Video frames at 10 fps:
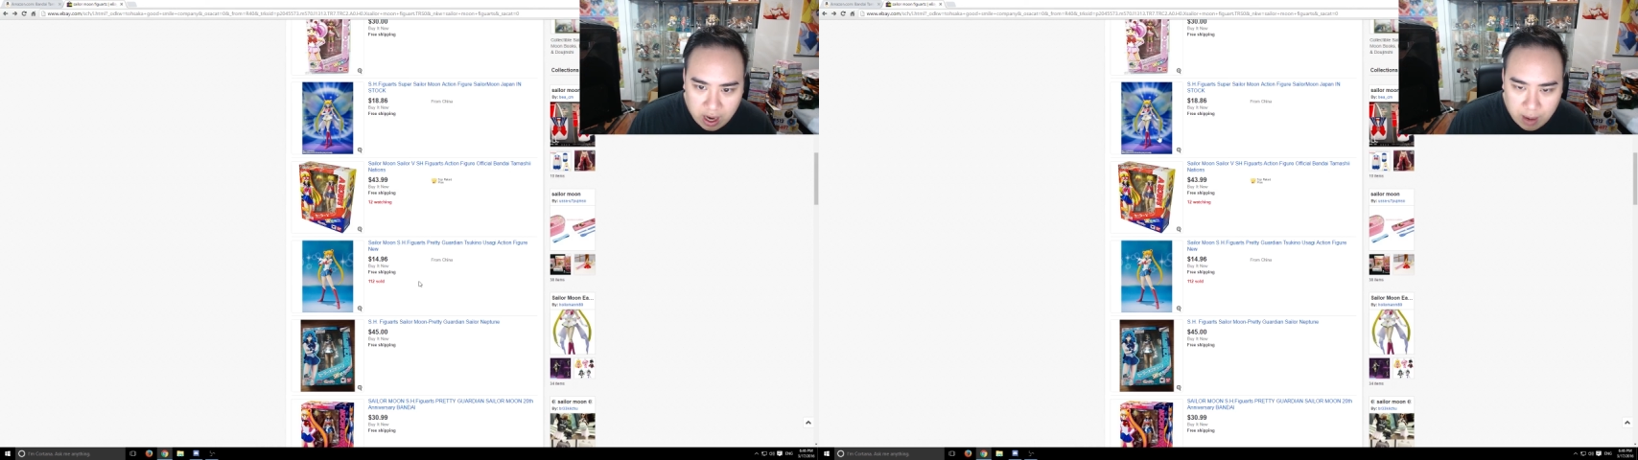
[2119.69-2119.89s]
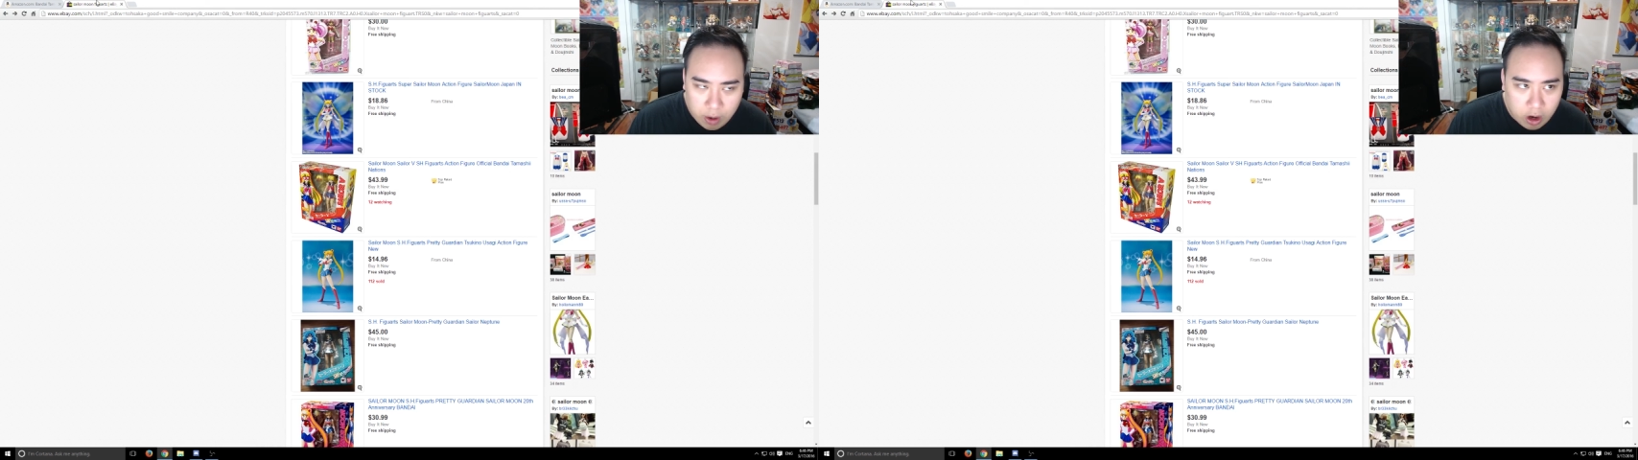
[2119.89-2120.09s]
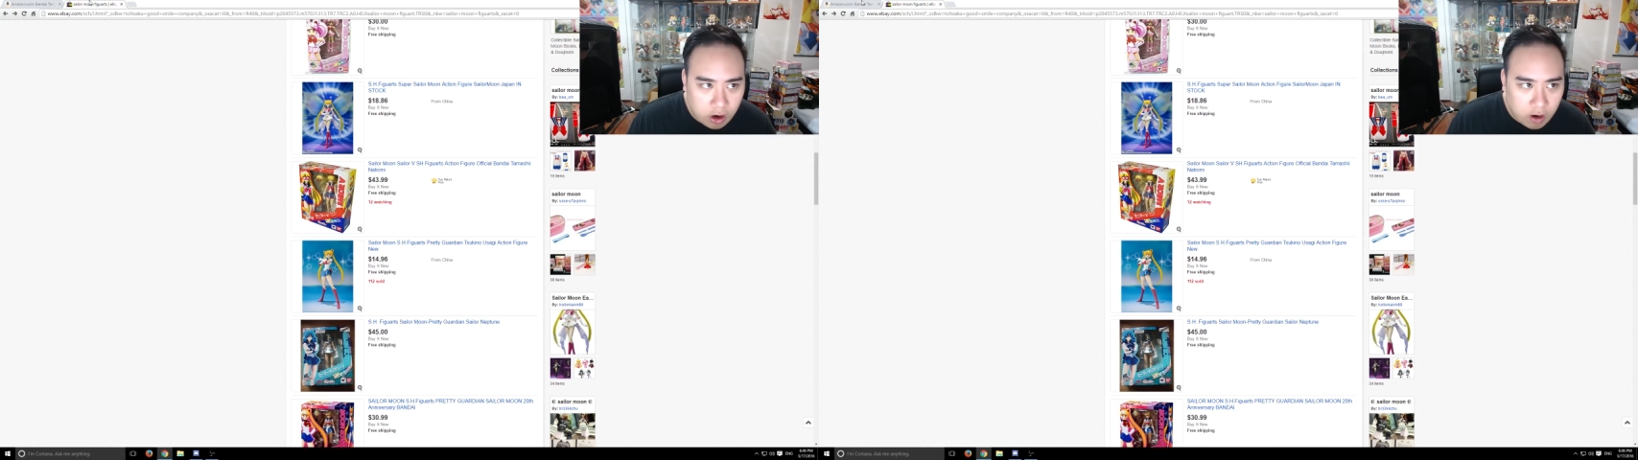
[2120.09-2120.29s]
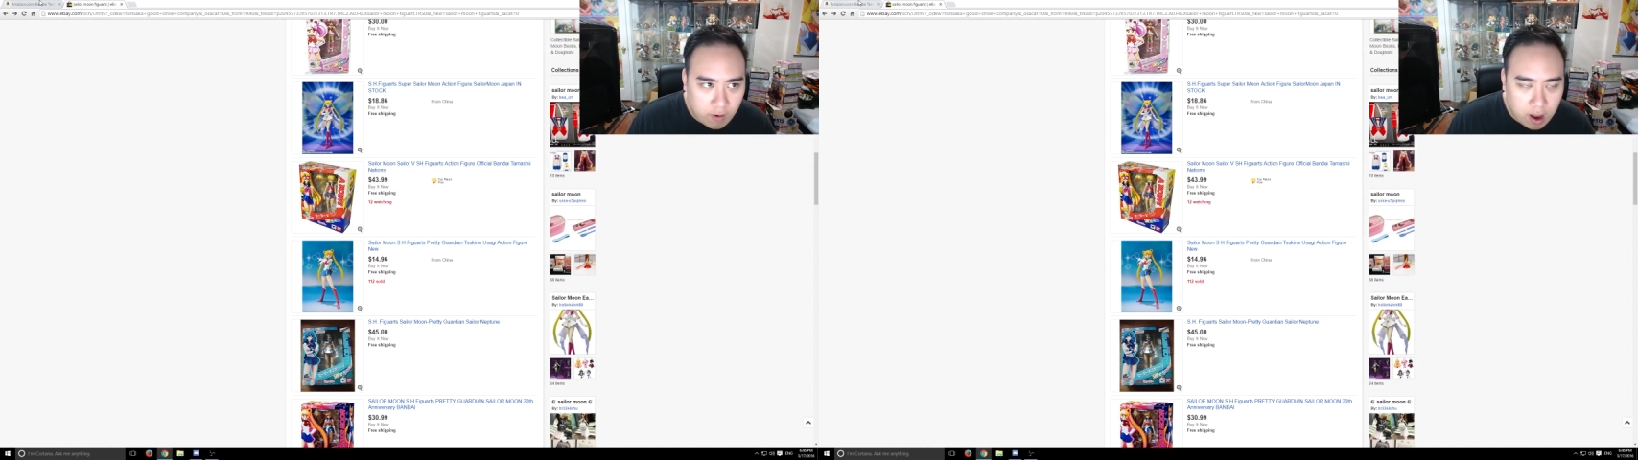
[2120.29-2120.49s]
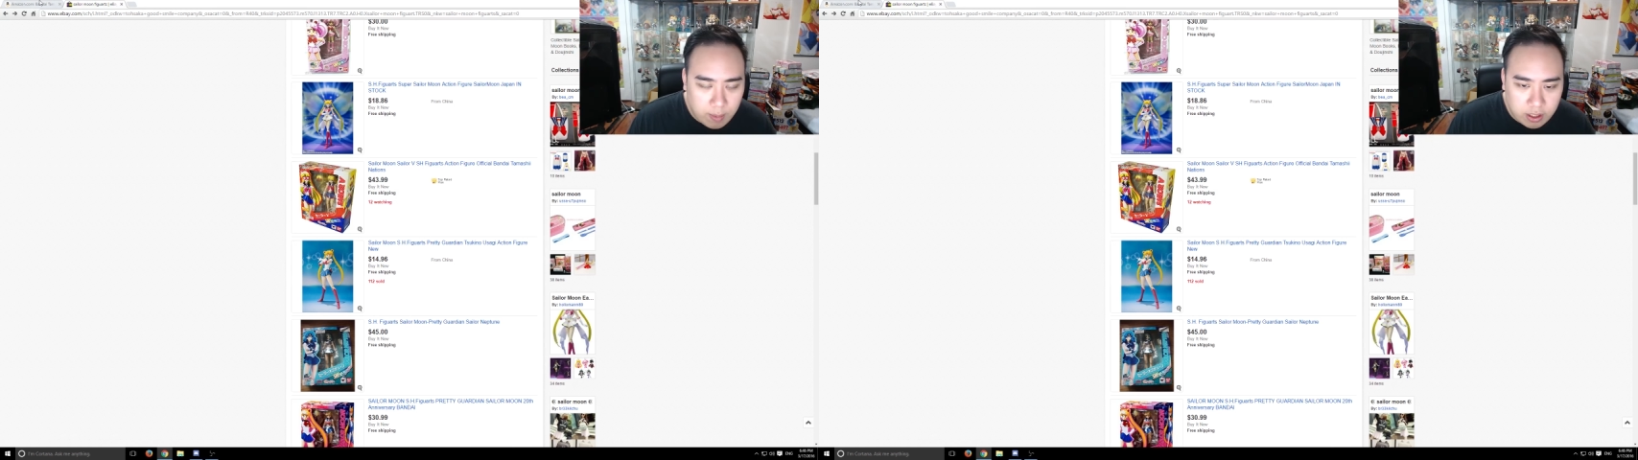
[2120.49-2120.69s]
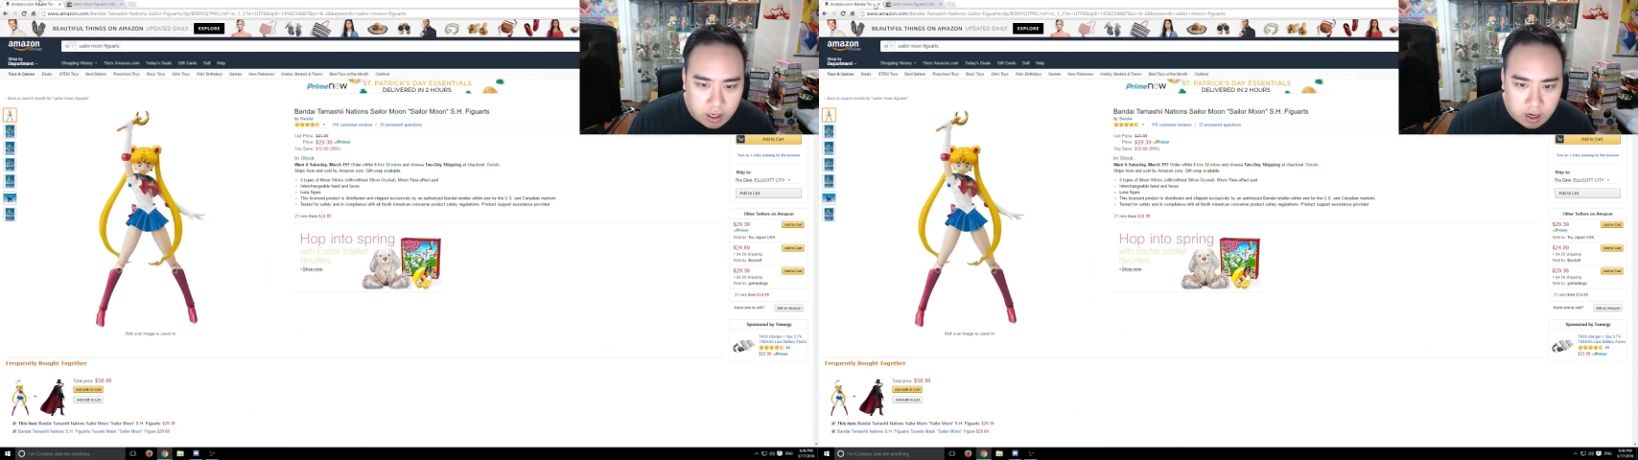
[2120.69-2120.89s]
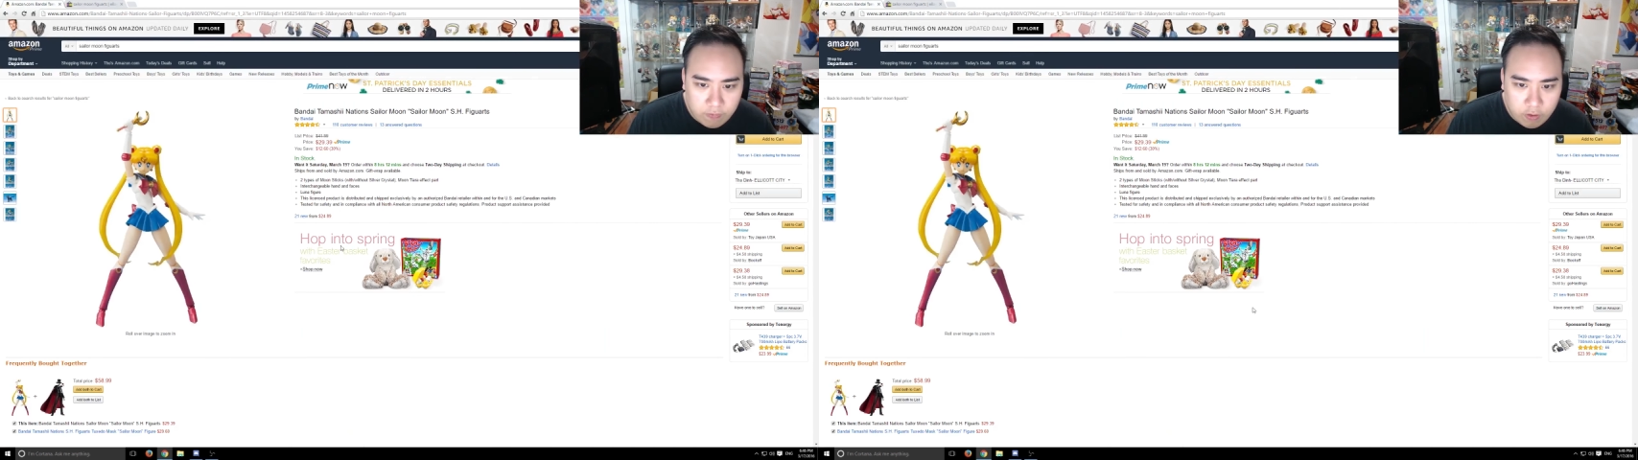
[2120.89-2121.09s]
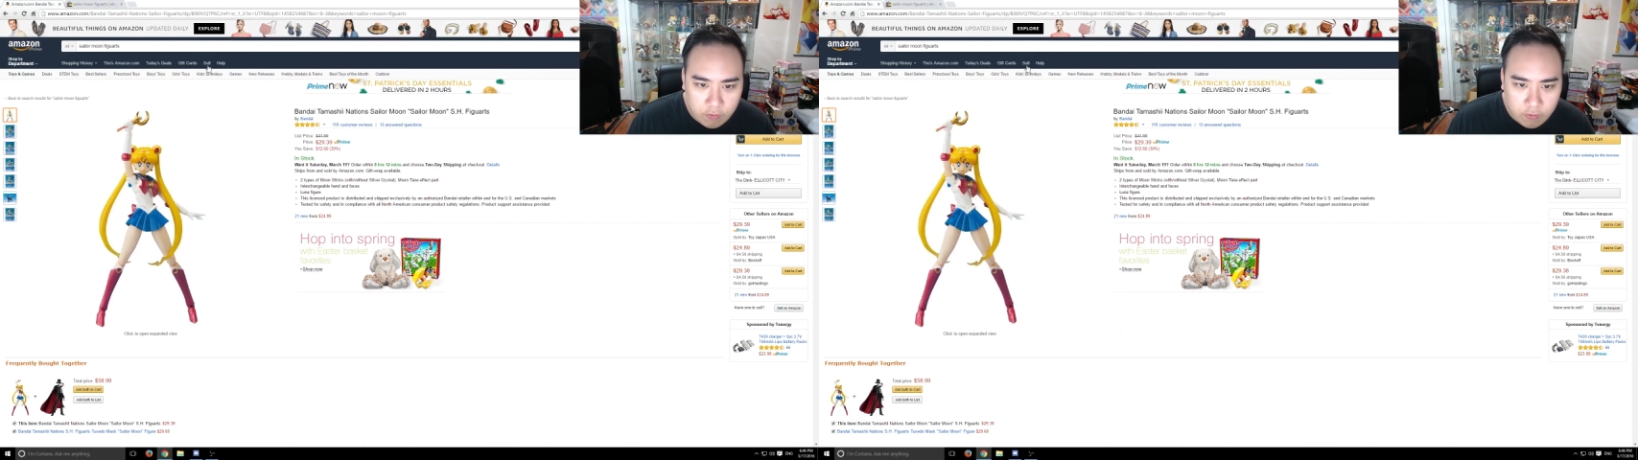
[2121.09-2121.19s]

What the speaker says: I bought her off of Amazon for